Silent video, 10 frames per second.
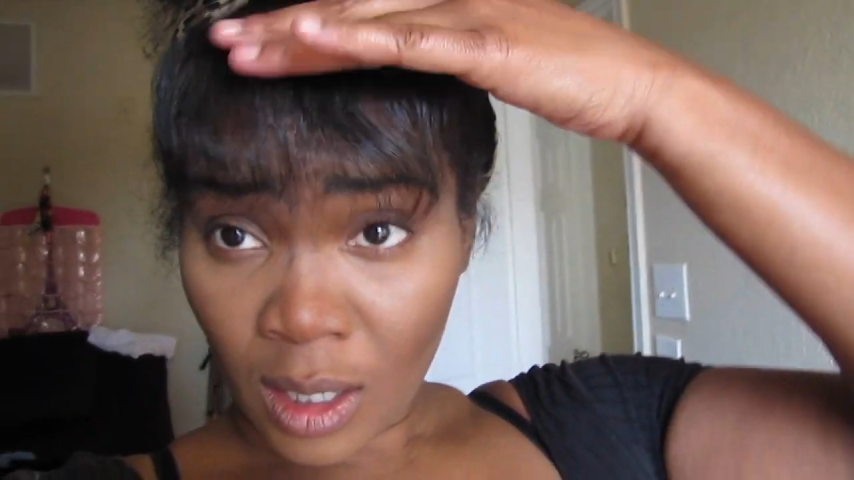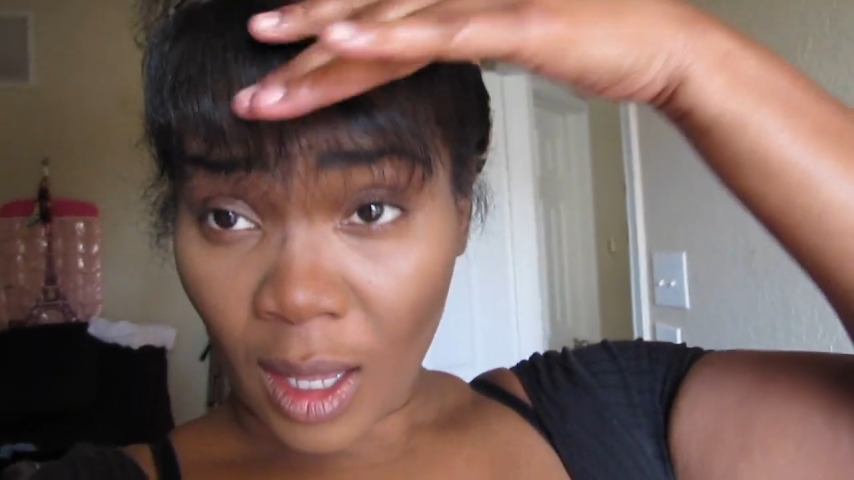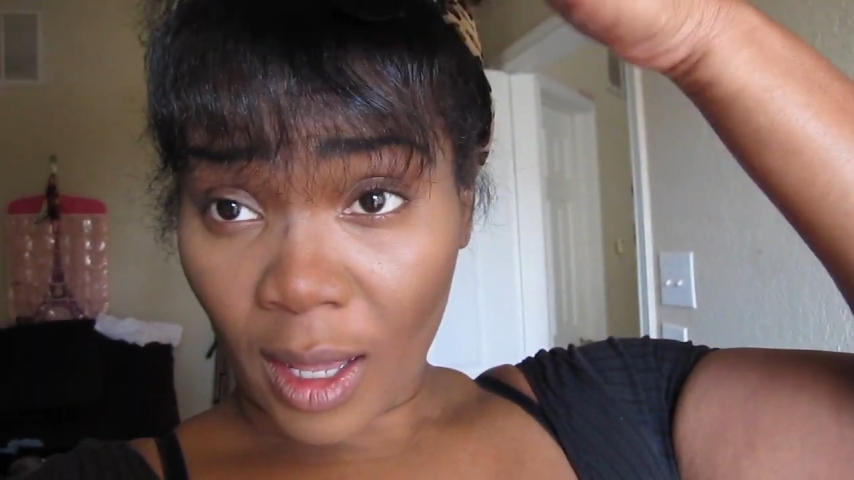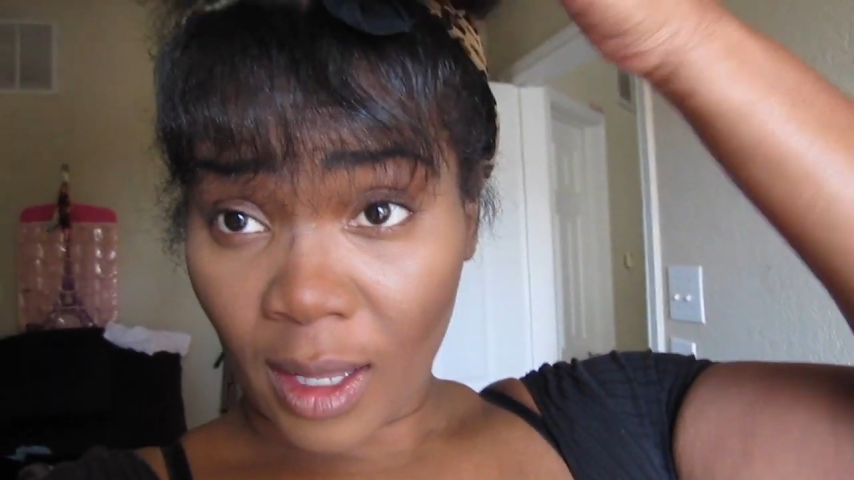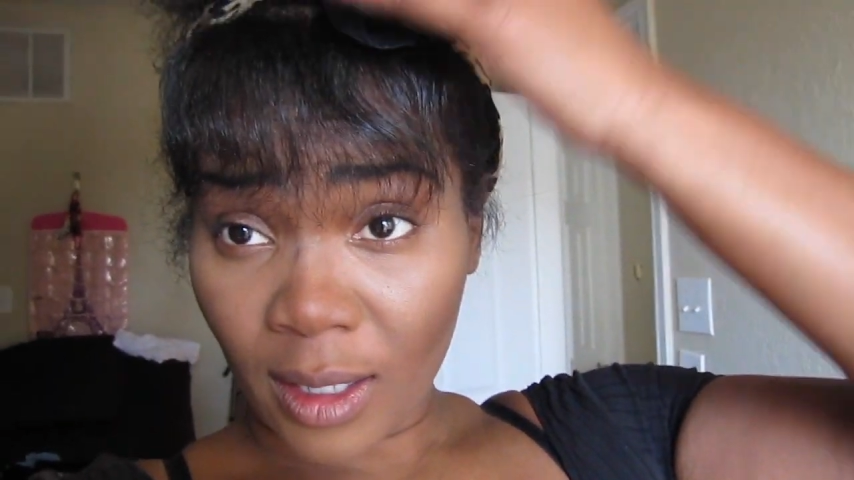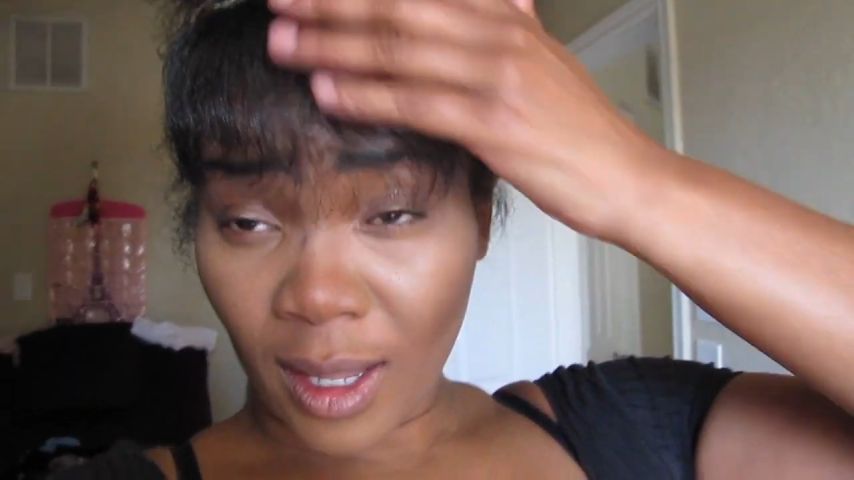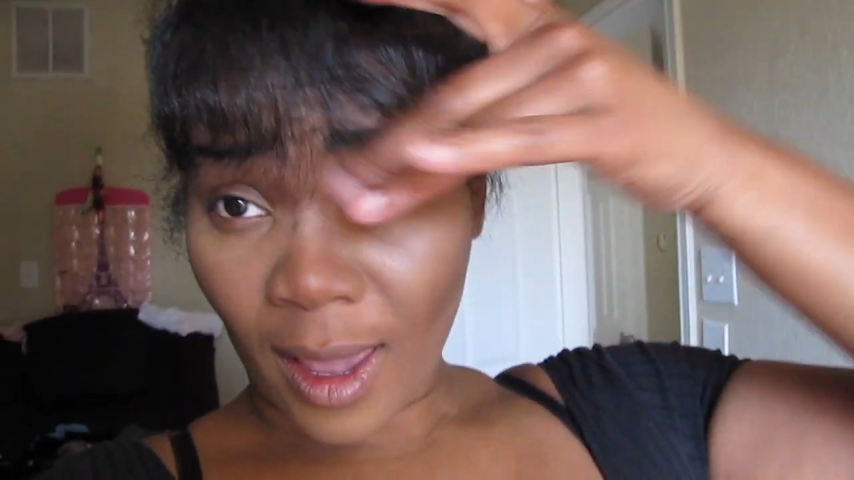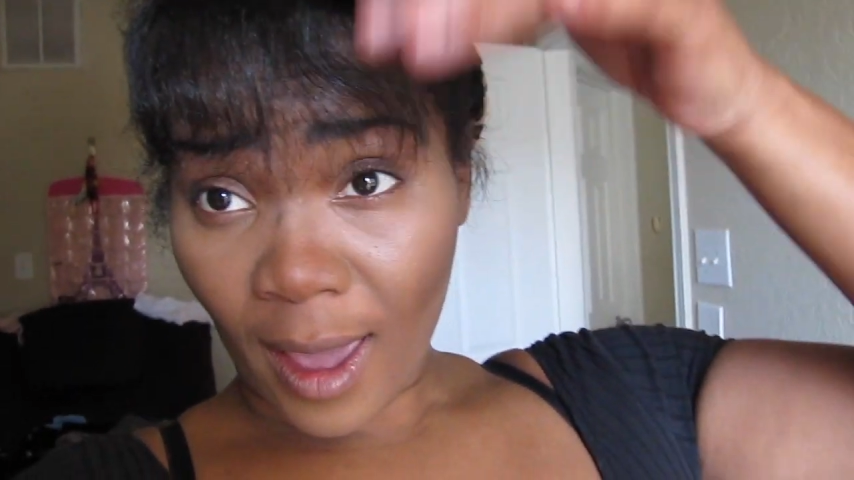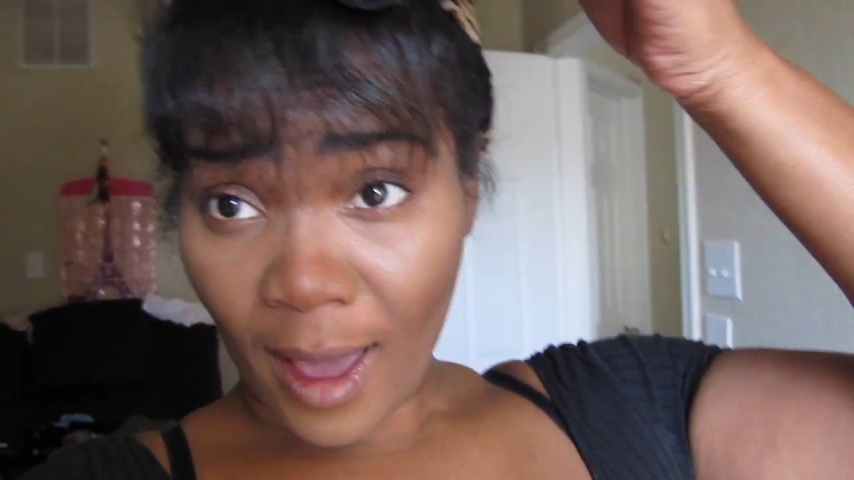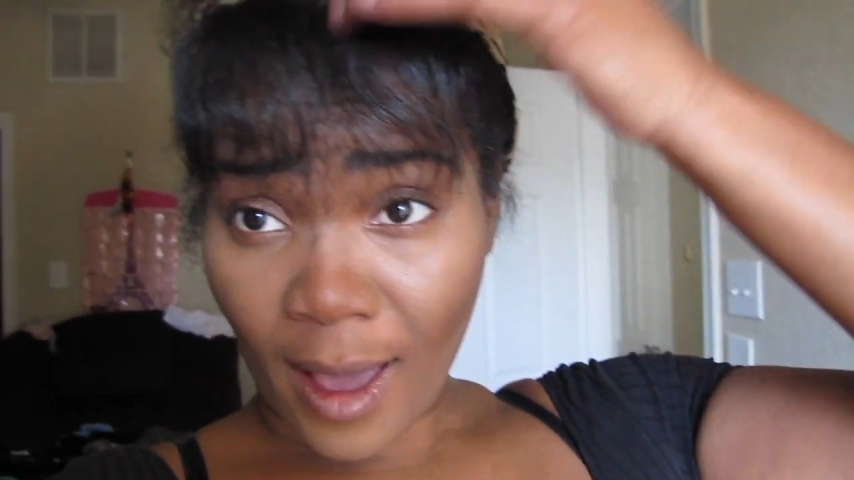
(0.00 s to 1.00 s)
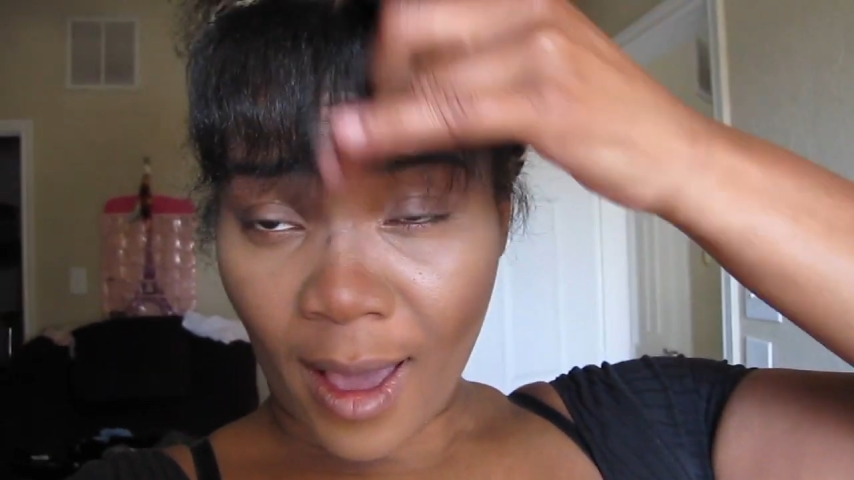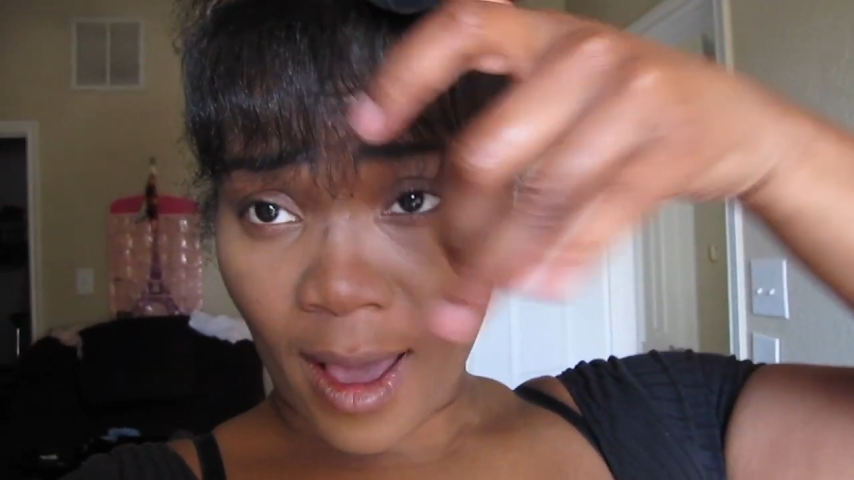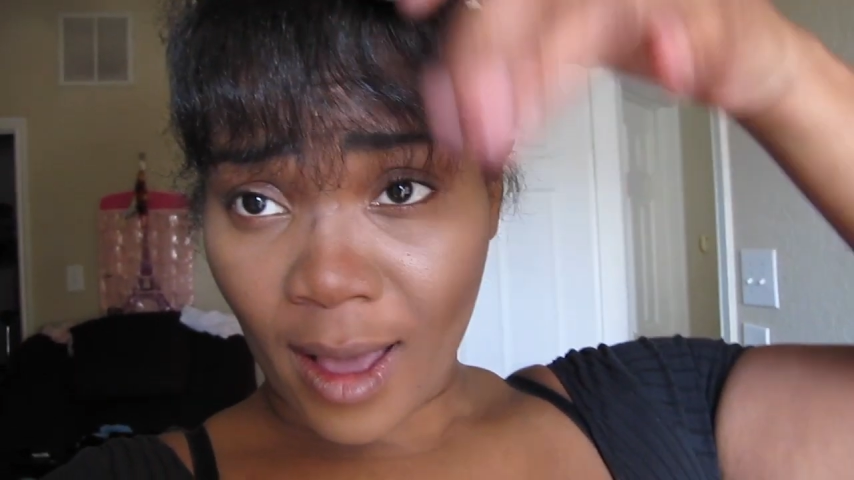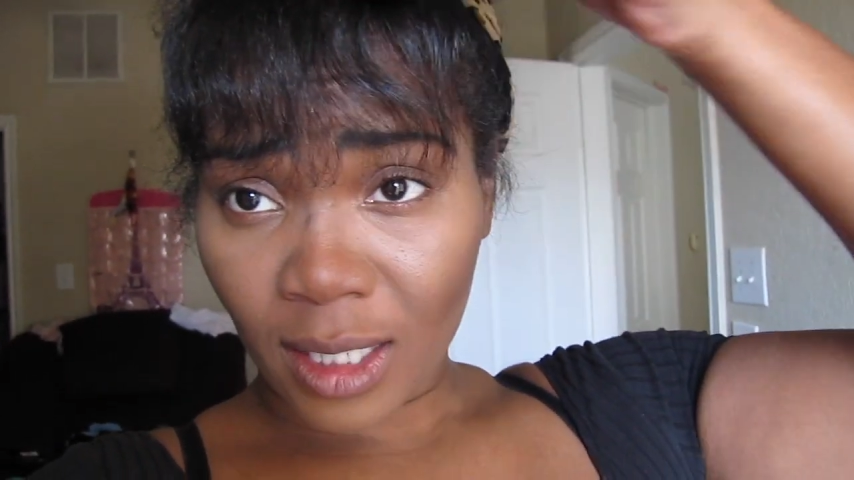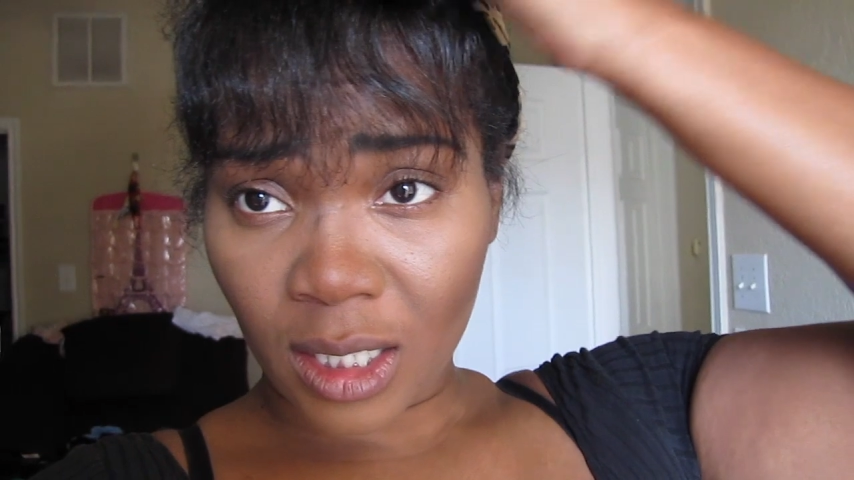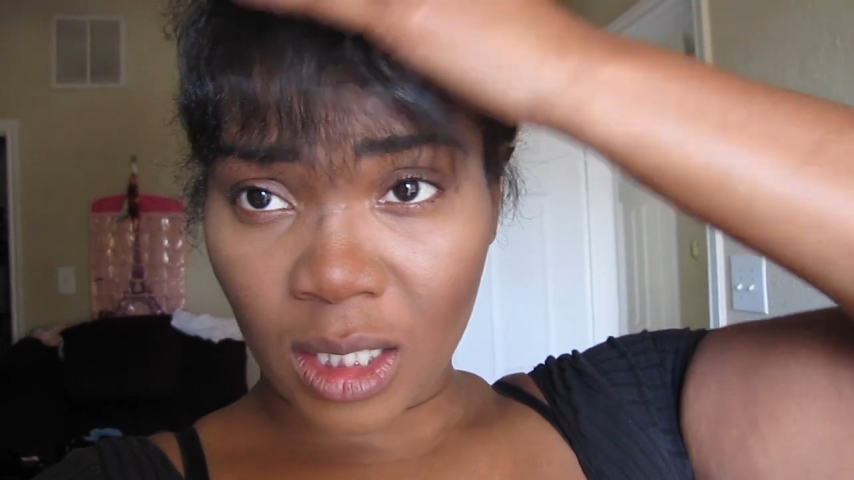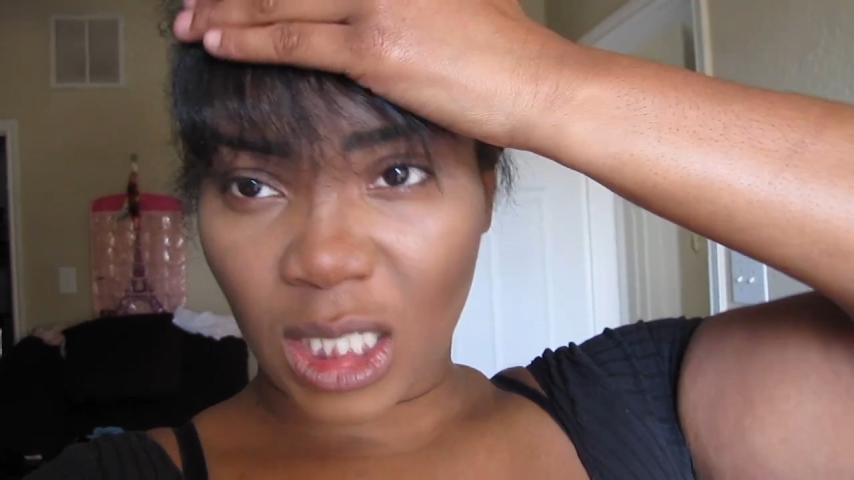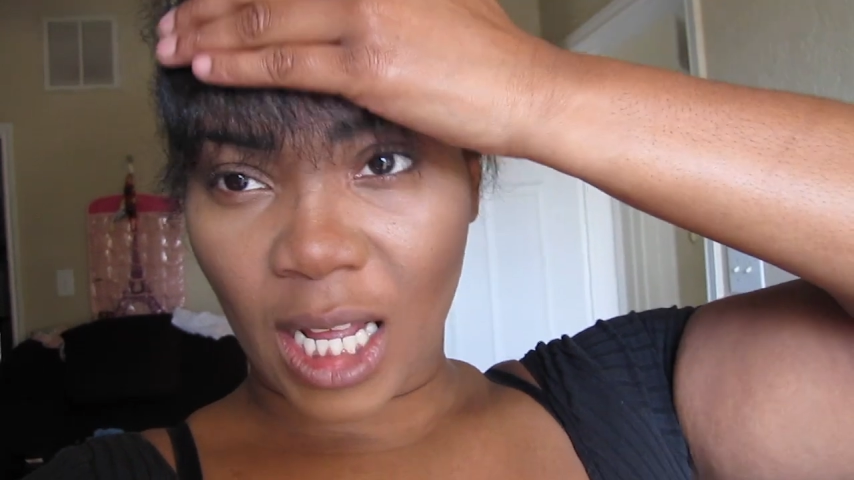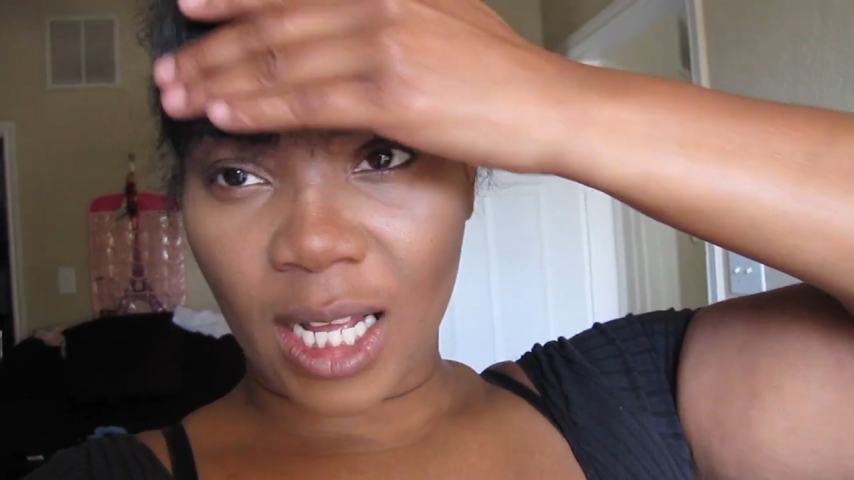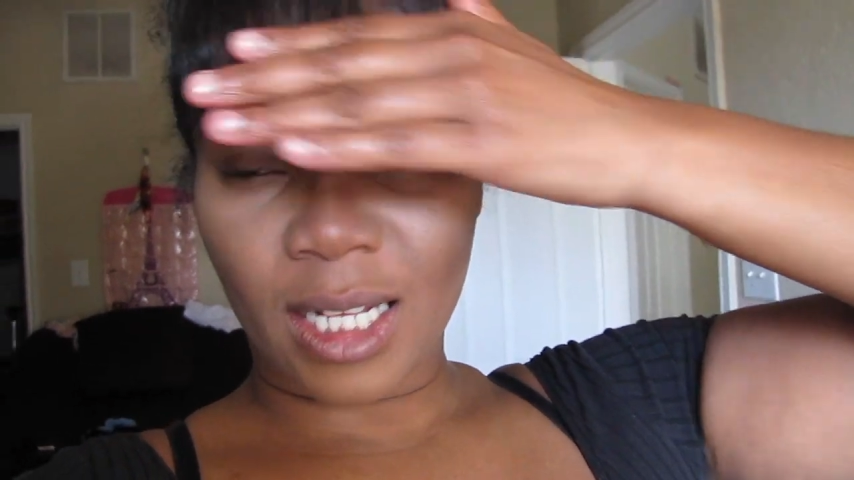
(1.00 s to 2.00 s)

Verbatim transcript: And yeah just uh,